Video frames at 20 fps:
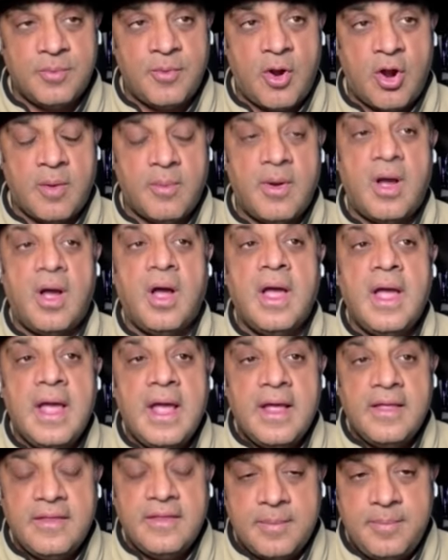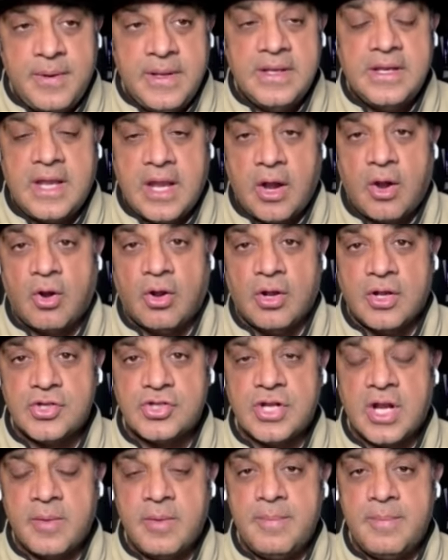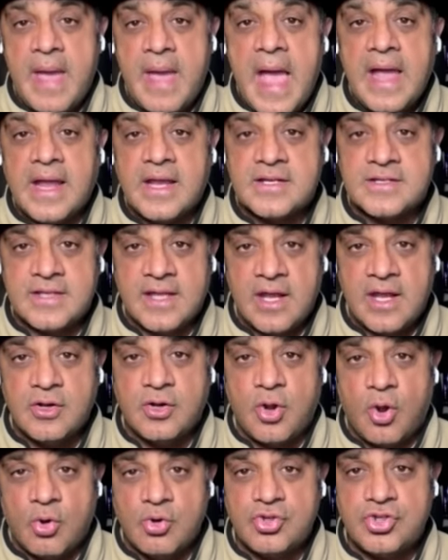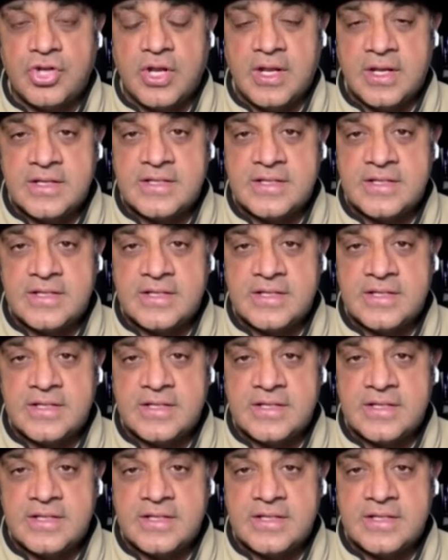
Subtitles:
Jim Harbaugh that Pete Carroll is going to be back as the head coach